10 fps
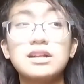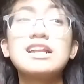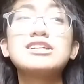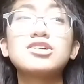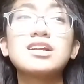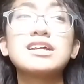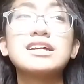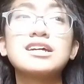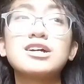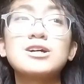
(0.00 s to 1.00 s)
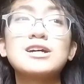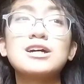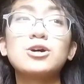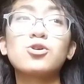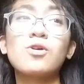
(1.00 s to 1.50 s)
literally
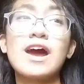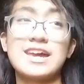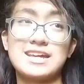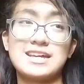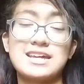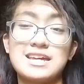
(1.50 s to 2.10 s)
cry.